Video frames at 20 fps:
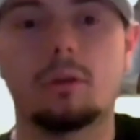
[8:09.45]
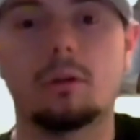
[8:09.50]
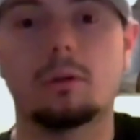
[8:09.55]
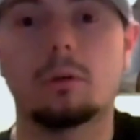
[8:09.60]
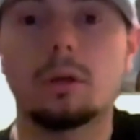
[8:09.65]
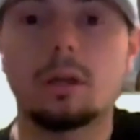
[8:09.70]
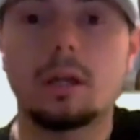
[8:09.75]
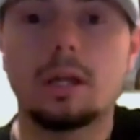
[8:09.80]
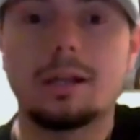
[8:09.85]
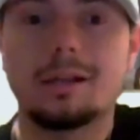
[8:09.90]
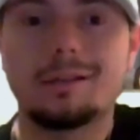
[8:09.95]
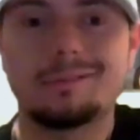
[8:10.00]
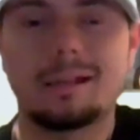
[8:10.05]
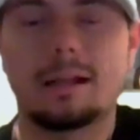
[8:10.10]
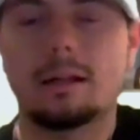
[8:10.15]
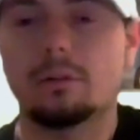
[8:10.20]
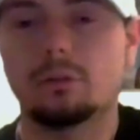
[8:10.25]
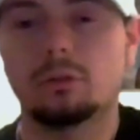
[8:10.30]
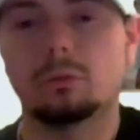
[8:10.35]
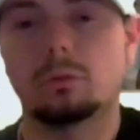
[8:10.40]
So
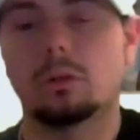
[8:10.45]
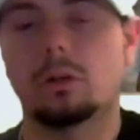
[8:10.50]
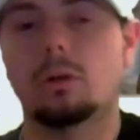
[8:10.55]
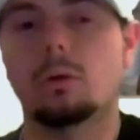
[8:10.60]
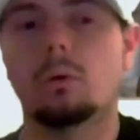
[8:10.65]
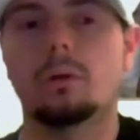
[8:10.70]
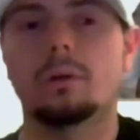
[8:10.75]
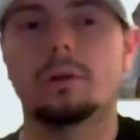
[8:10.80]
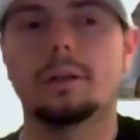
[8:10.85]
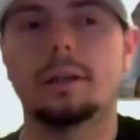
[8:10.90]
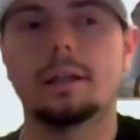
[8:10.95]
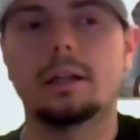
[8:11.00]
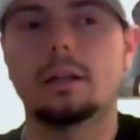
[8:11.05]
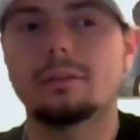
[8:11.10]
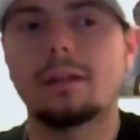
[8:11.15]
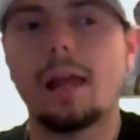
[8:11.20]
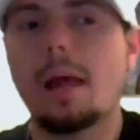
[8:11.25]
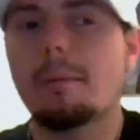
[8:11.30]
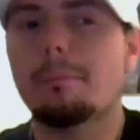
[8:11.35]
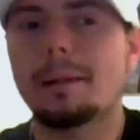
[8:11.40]
shout out to her corner.
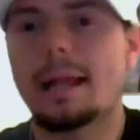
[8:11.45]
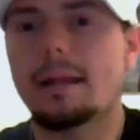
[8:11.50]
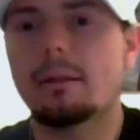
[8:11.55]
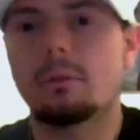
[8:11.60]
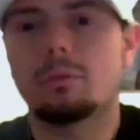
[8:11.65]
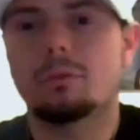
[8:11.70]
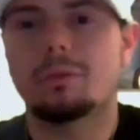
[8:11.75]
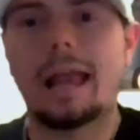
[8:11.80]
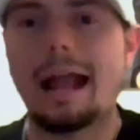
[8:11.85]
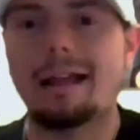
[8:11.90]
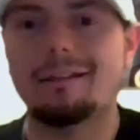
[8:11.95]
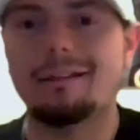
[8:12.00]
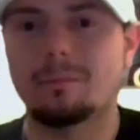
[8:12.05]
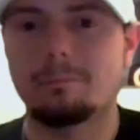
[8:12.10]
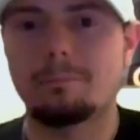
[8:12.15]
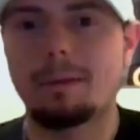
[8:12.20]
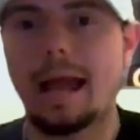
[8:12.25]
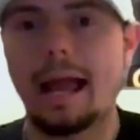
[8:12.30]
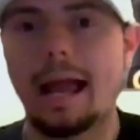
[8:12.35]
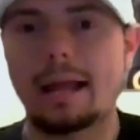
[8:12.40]
And on top of that, it was
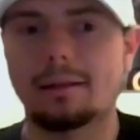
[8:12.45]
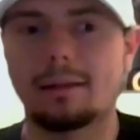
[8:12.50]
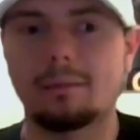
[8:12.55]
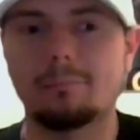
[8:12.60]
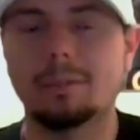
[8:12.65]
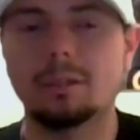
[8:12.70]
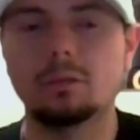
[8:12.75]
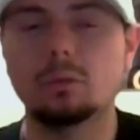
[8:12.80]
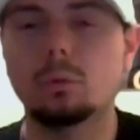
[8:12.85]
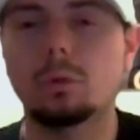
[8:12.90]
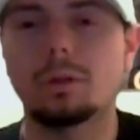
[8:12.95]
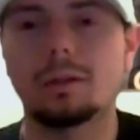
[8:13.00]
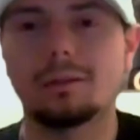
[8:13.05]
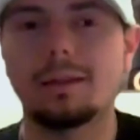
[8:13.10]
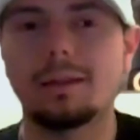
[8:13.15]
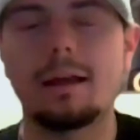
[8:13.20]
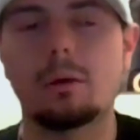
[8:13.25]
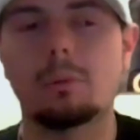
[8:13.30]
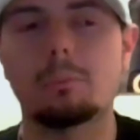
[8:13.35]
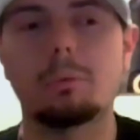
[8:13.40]
action packed. I mean, you
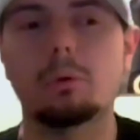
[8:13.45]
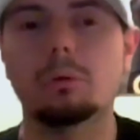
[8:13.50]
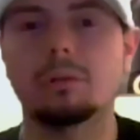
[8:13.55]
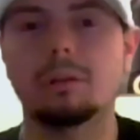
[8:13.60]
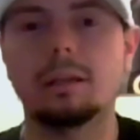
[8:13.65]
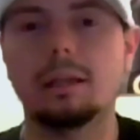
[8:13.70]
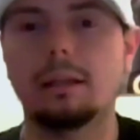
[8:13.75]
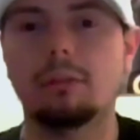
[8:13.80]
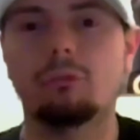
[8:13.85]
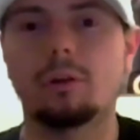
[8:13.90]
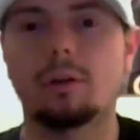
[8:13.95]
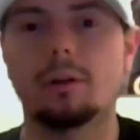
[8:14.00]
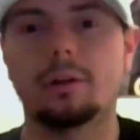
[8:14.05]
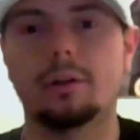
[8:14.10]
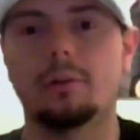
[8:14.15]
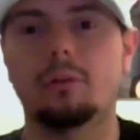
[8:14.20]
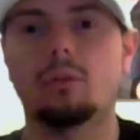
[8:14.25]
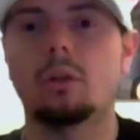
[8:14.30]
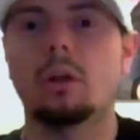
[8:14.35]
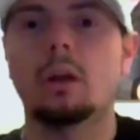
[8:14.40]
could tell both of these
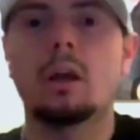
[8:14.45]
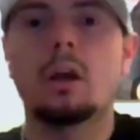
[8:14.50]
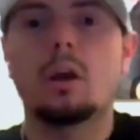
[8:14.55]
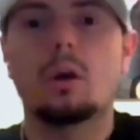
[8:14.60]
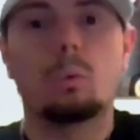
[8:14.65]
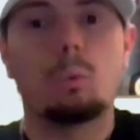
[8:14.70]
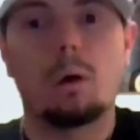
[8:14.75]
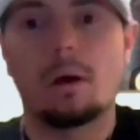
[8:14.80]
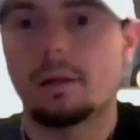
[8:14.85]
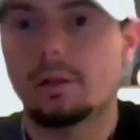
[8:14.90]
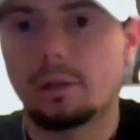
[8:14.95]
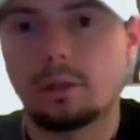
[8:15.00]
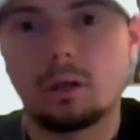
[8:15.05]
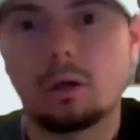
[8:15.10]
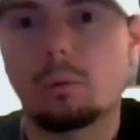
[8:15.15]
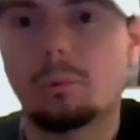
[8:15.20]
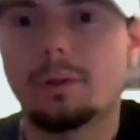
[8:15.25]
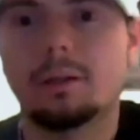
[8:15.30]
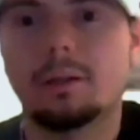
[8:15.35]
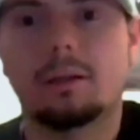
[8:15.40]
fighters wanted to
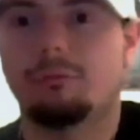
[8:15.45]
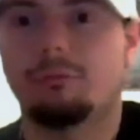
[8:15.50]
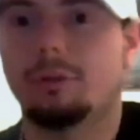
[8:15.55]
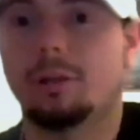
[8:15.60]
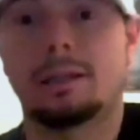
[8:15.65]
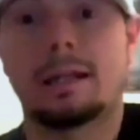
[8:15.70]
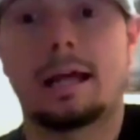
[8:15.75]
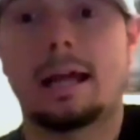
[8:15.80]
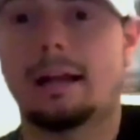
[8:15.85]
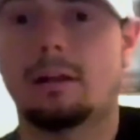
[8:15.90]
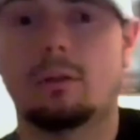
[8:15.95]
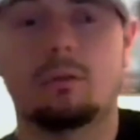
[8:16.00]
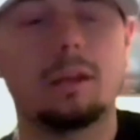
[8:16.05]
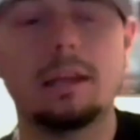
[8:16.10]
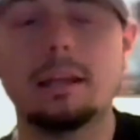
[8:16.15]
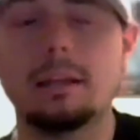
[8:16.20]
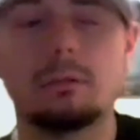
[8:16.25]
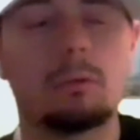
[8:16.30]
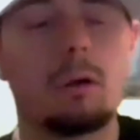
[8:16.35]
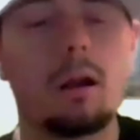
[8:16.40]
go and look for the knockout.
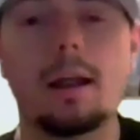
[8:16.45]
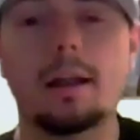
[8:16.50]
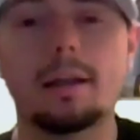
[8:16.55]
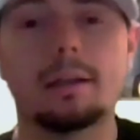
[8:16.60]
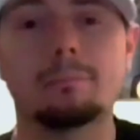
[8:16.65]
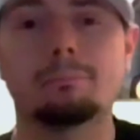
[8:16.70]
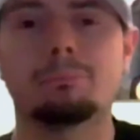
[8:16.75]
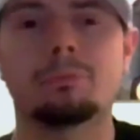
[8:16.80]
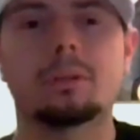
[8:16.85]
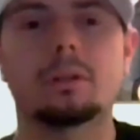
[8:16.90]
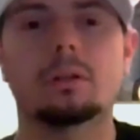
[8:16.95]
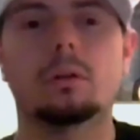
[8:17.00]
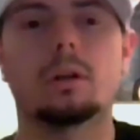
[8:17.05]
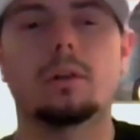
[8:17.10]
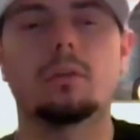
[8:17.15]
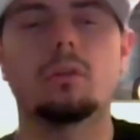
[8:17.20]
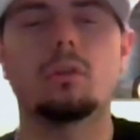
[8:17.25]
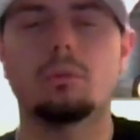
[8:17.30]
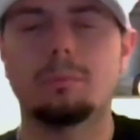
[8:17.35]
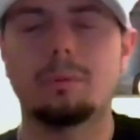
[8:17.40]
Sandy Ryan,
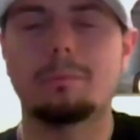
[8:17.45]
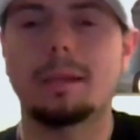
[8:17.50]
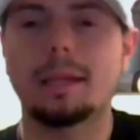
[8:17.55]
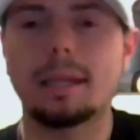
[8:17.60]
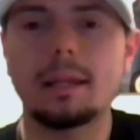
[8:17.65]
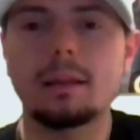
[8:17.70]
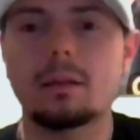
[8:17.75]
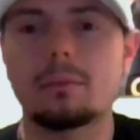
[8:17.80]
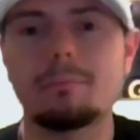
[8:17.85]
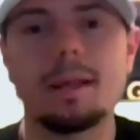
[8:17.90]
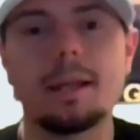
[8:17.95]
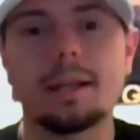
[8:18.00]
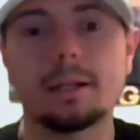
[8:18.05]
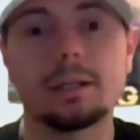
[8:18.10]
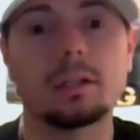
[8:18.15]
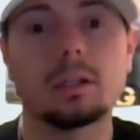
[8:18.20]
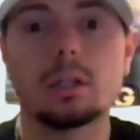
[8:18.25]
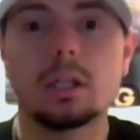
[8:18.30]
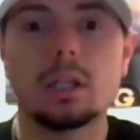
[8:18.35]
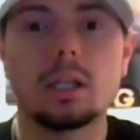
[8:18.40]
or excuse me, Mikaela
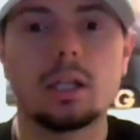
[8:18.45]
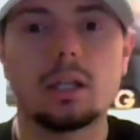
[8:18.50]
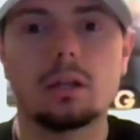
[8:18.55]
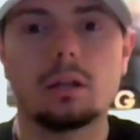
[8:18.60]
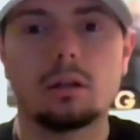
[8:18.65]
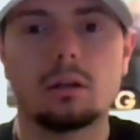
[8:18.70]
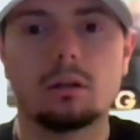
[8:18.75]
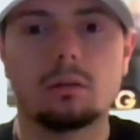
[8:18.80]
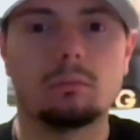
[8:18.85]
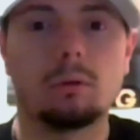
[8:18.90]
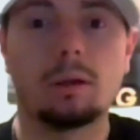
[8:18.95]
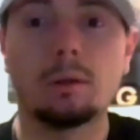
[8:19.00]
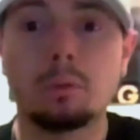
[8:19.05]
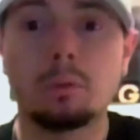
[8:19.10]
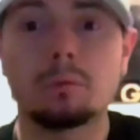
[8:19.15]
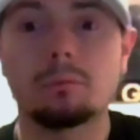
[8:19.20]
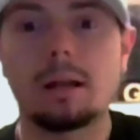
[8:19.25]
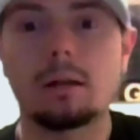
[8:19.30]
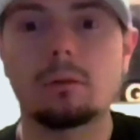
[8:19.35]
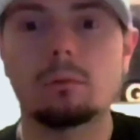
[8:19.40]
Mayer,
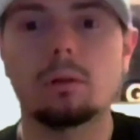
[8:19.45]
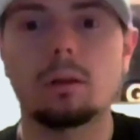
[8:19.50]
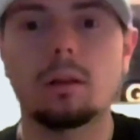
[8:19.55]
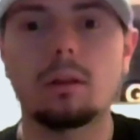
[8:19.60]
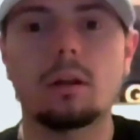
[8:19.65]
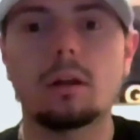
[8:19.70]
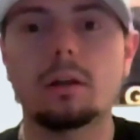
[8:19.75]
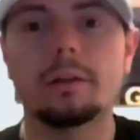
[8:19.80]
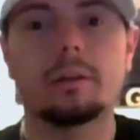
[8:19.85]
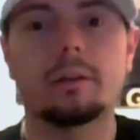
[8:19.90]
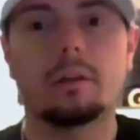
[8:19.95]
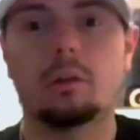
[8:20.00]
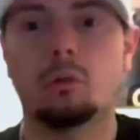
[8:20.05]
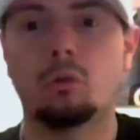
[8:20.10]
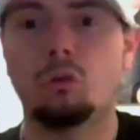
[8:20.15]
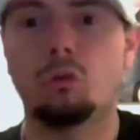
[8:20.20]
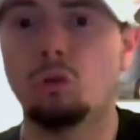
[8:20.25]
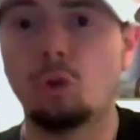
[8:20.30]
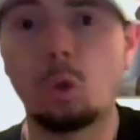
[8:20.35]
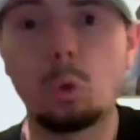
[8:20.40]
right when round one started,
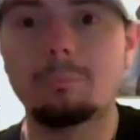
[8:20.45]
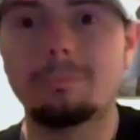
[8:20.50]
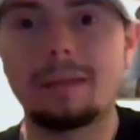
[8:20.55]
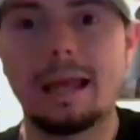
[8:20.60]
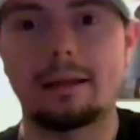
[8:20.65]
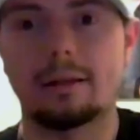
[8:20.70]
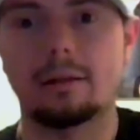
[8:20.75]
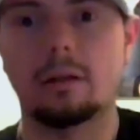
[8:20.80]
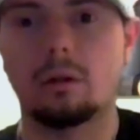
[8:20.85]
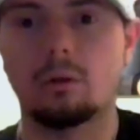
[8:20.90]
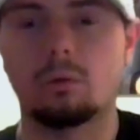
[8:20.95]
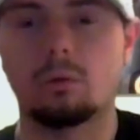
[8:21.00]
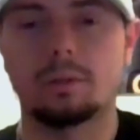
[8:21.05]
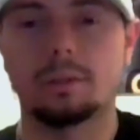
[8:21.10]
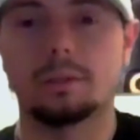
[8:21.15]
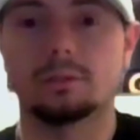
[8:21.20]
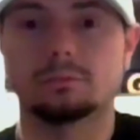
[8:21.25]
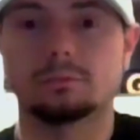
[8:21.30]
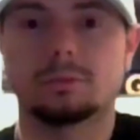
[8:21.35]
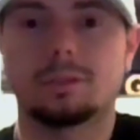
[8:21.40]
zoomed out of the
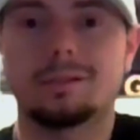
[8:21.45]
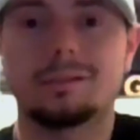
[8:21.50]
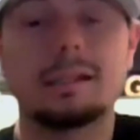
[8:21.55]
corner.